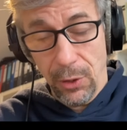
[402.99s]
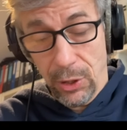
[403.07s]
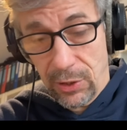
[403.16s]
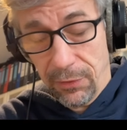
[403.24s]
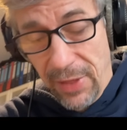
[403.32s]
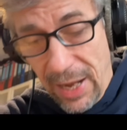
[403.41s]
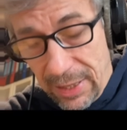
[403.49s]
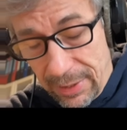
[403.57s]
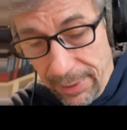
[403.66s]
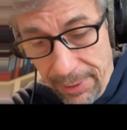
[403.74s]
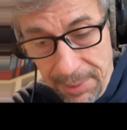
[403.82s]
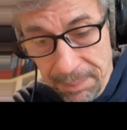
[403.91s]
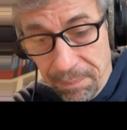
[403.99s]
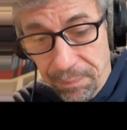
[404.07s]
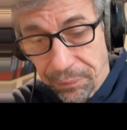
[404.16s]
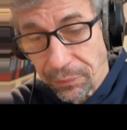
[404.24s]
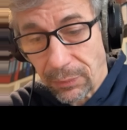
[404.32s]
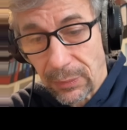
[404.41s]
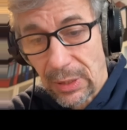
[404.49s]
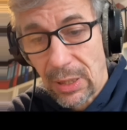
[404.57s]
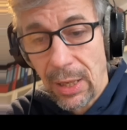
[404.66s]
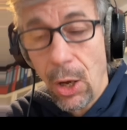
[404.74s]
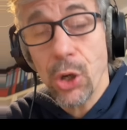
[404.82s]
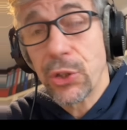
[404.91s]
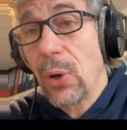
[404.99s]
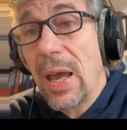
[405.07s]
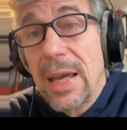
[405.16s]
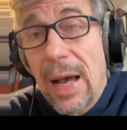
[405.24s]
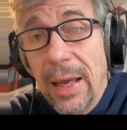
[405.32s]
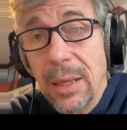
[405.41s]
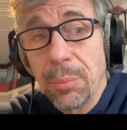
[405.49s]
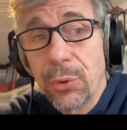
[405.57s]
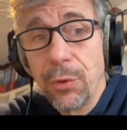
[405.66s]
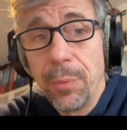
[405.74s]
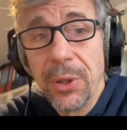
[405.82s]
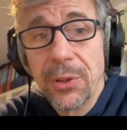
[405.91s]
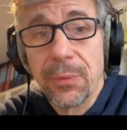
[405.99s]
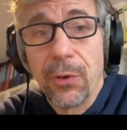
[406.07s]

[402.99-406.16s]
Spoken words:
lots of that. Also AI improvements. For